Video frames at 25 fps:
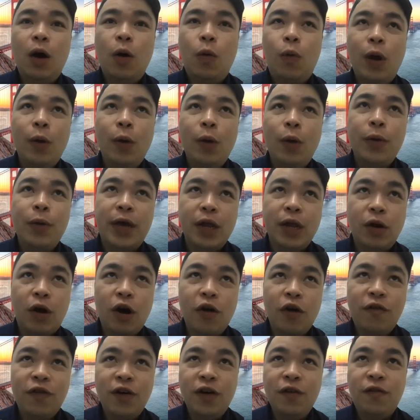What we can
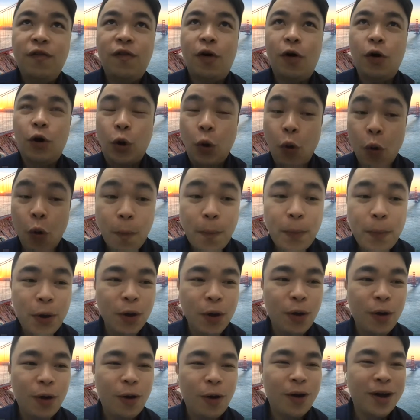offer for Go
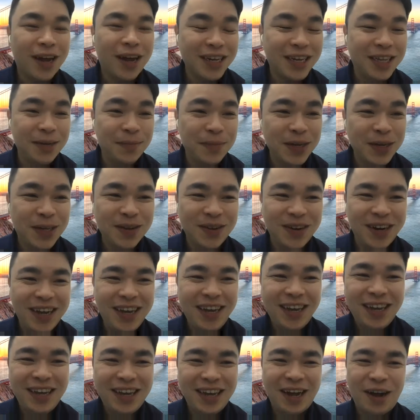Pure customers
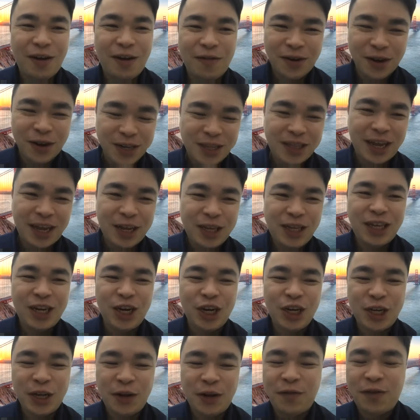only, of course, thanks
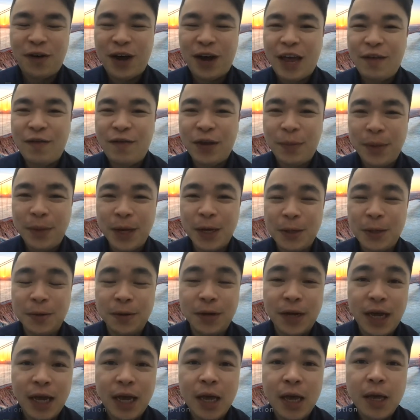Jason for having me here
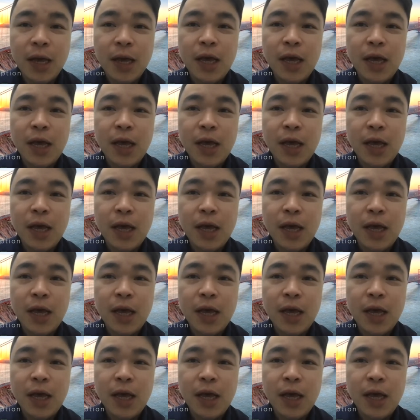today,